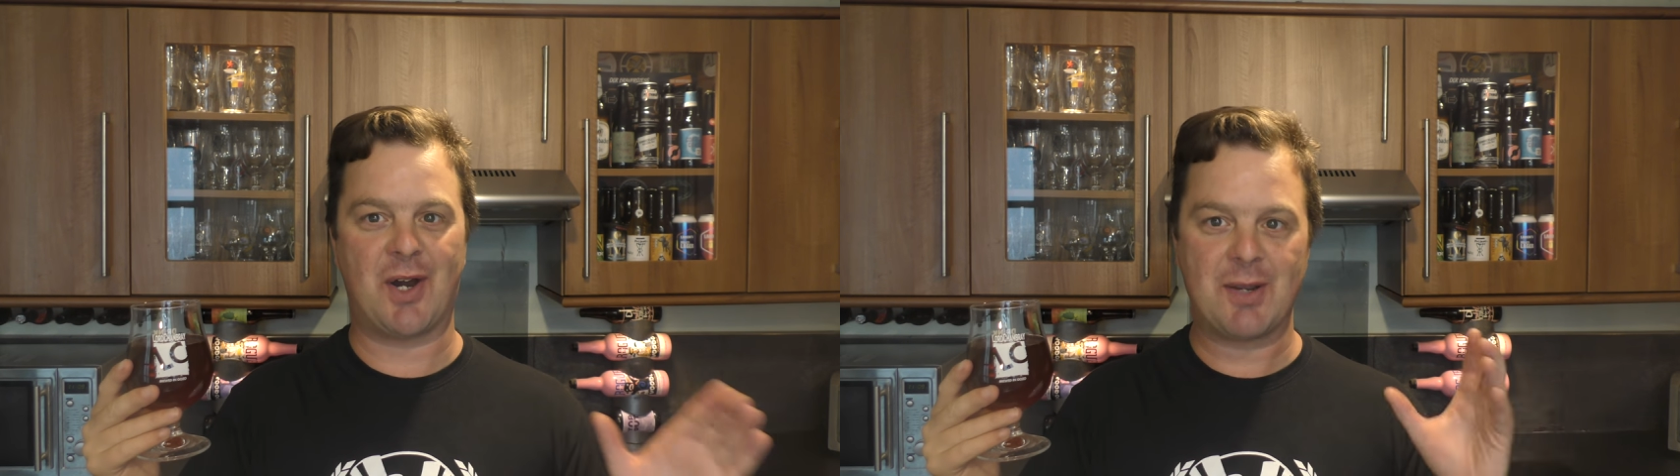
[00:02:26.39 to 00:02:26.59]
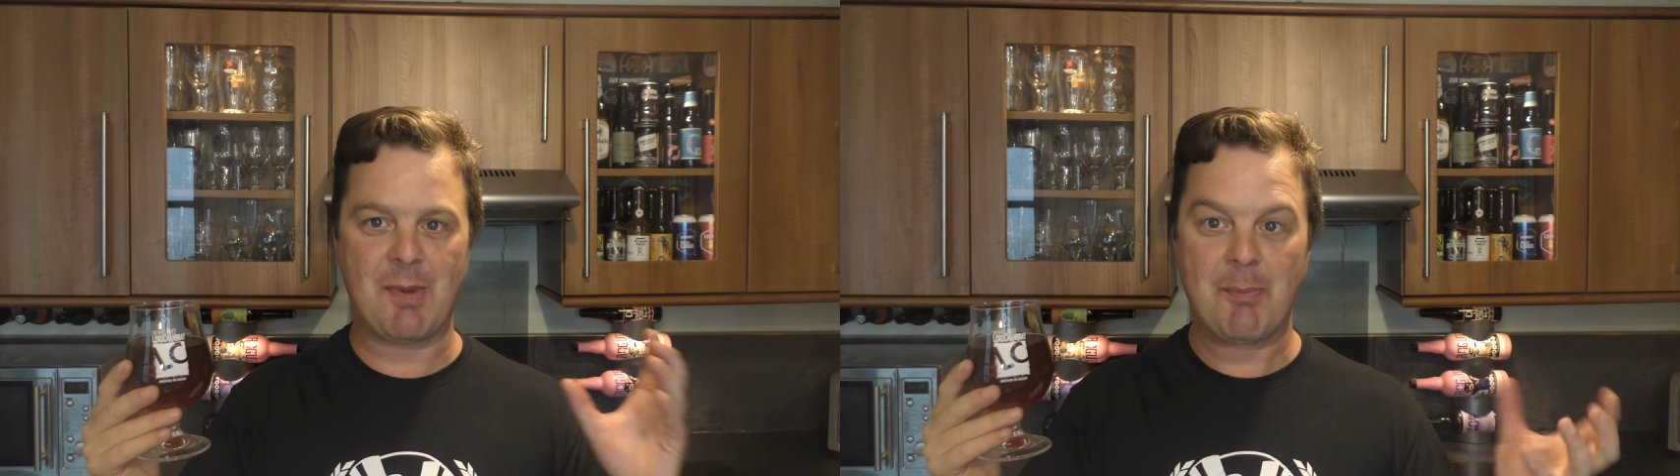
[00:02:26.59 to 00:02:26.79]

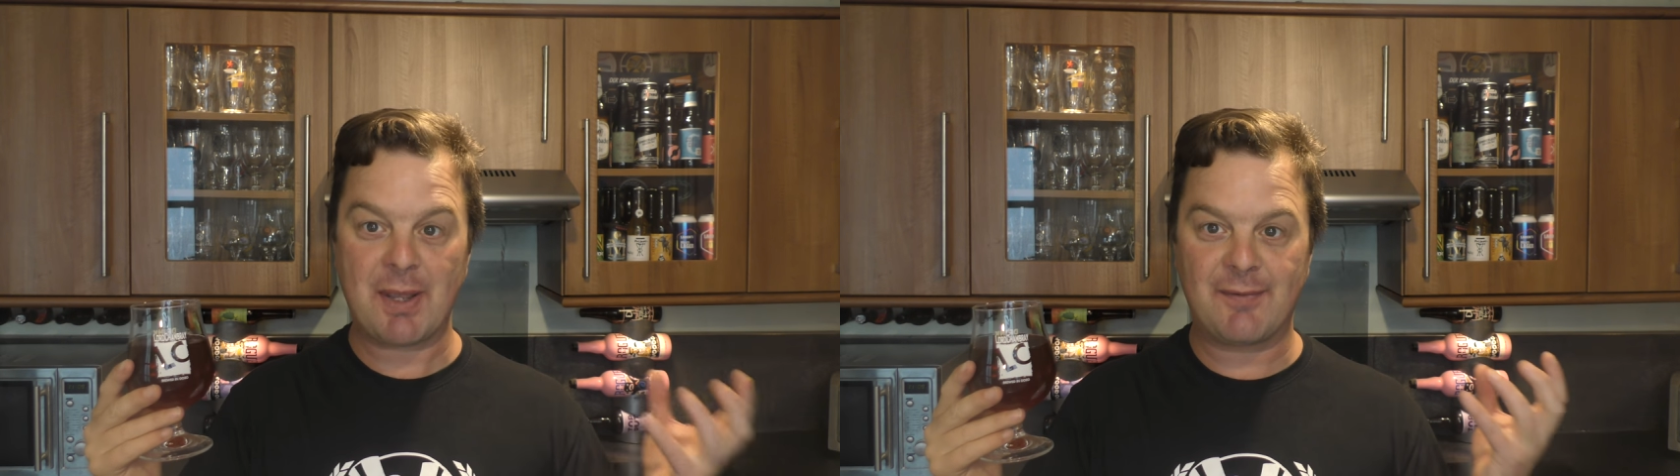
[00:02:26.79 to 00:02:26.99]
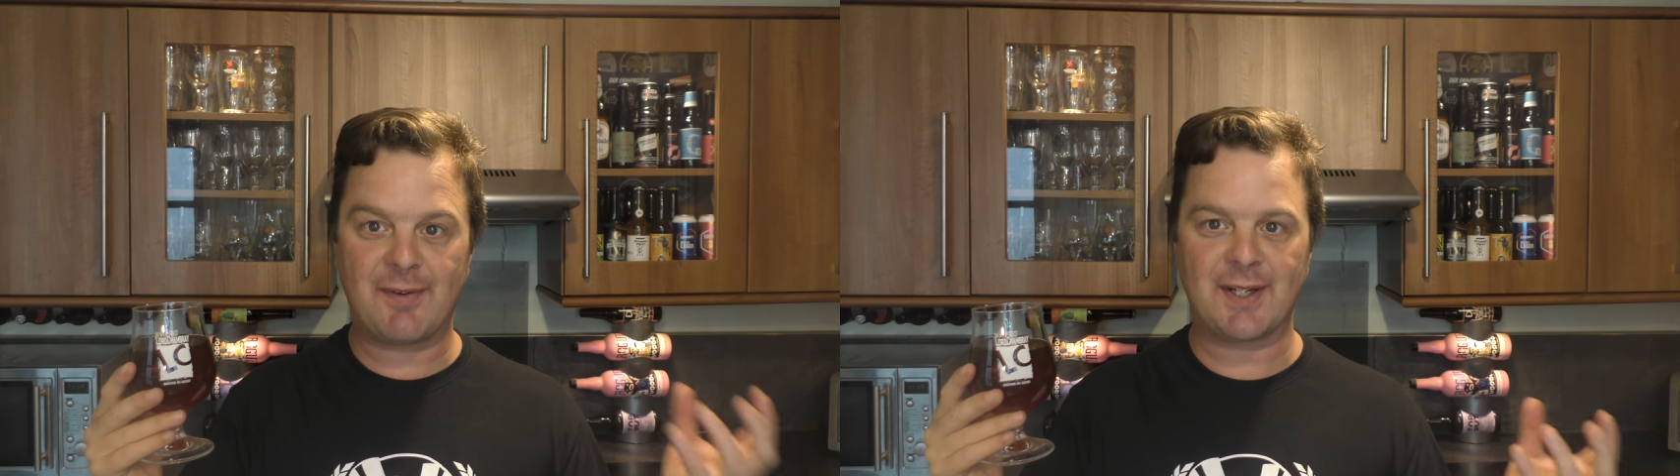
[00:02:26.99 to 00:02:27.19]
I'm a
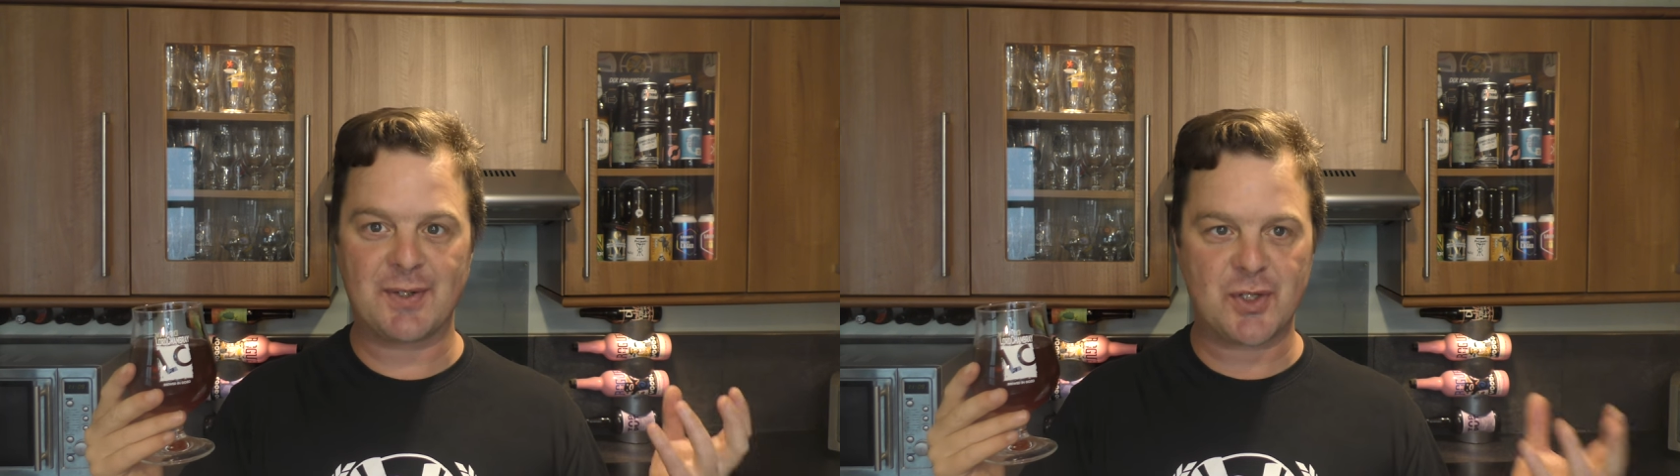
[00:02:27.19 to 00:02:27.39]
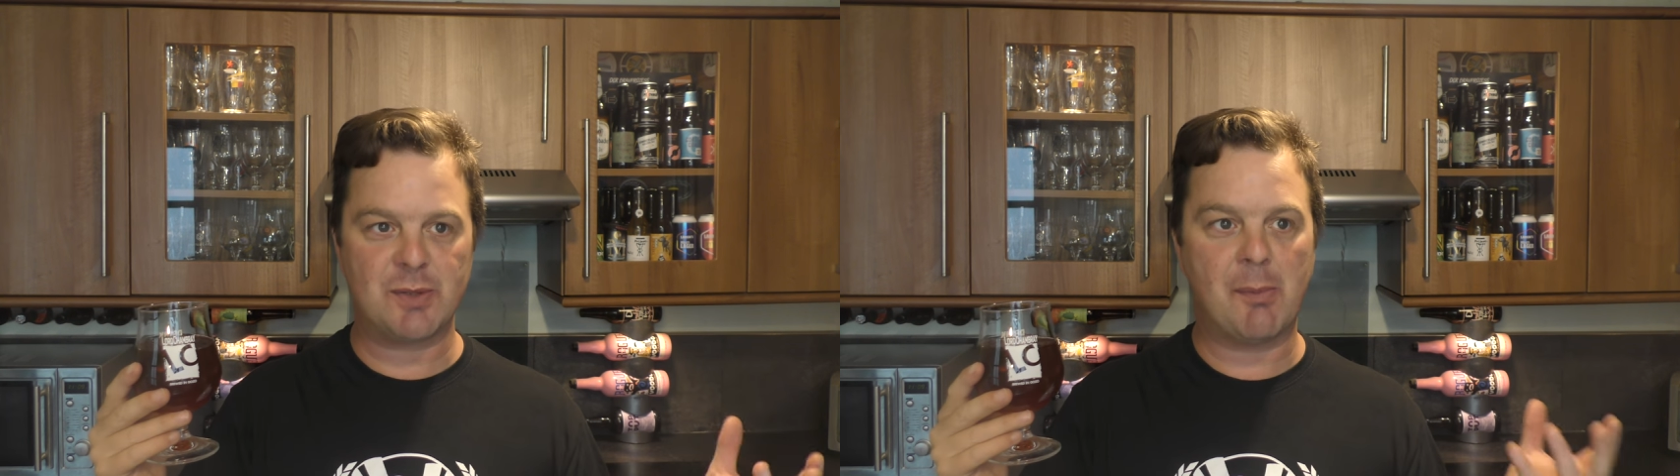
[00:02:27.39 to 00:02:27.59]
big fan
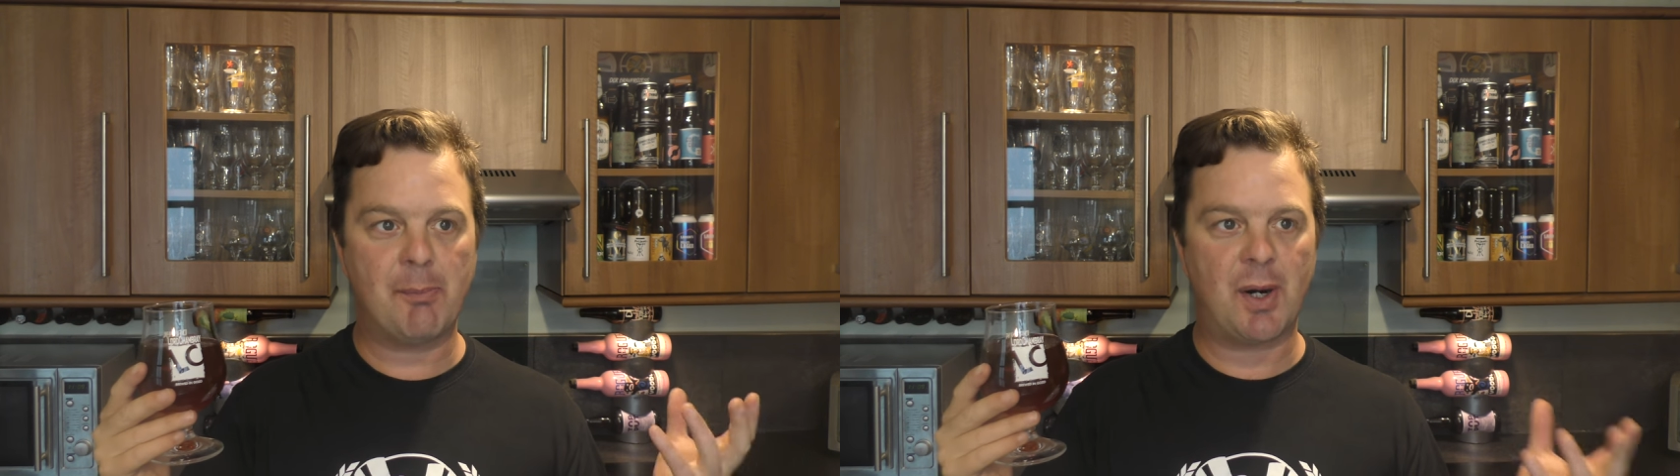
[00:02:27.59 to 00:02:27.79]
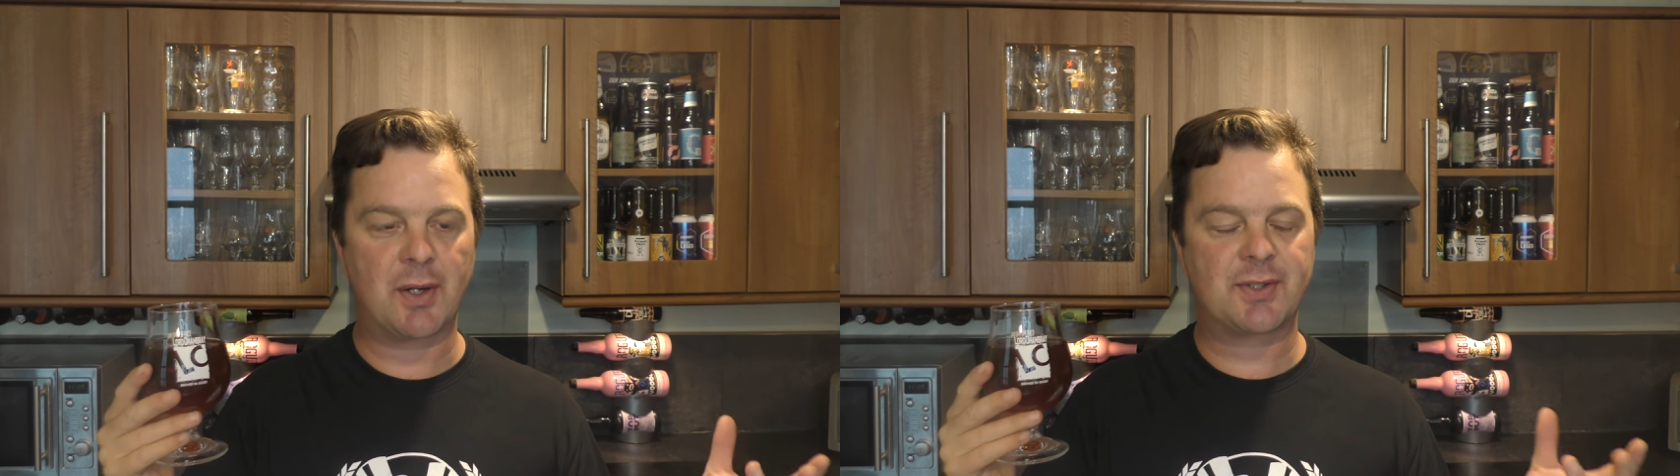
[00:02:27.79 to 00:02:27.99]
of German
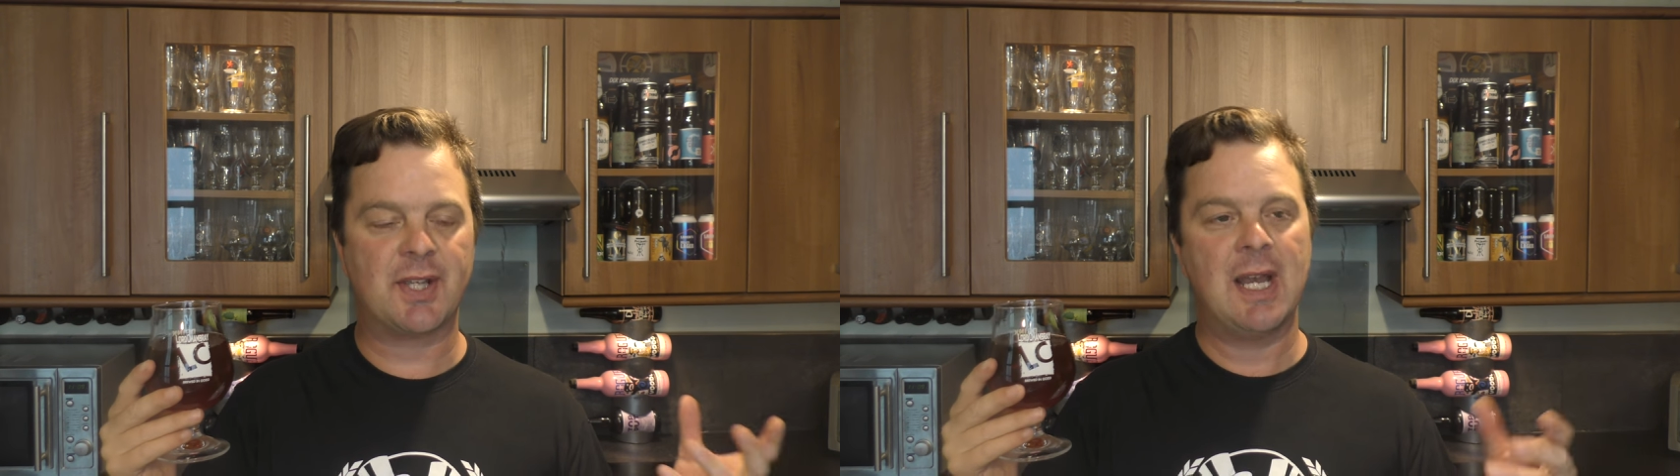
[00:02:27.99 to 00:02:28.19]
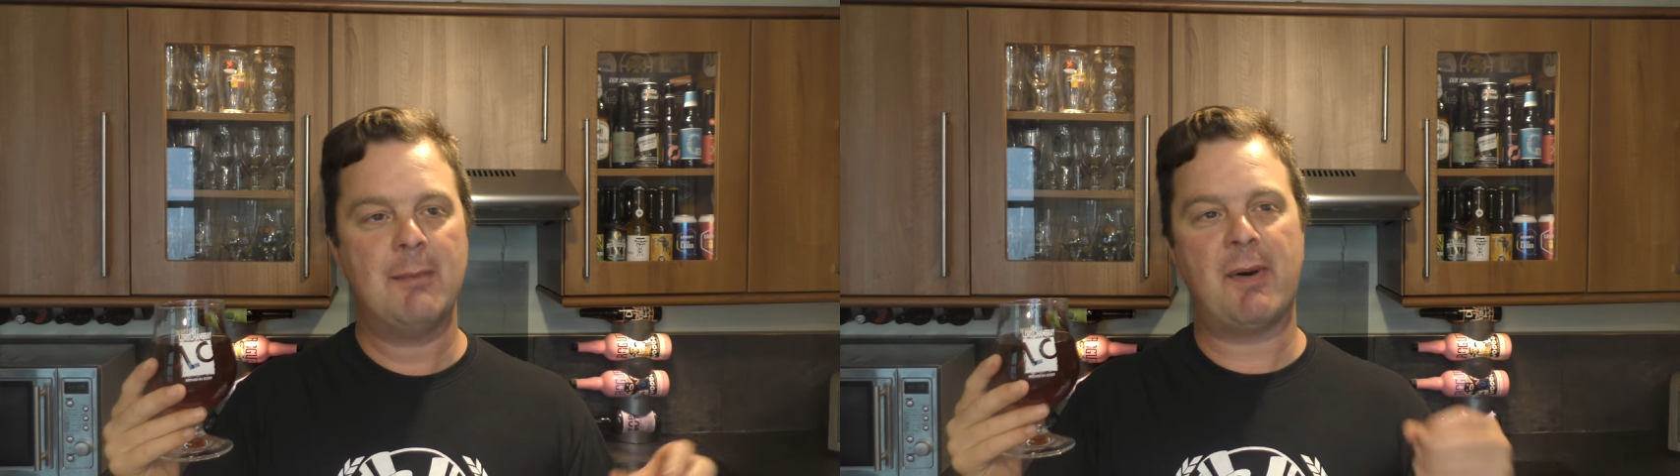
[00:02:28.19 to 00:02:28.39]
bocks.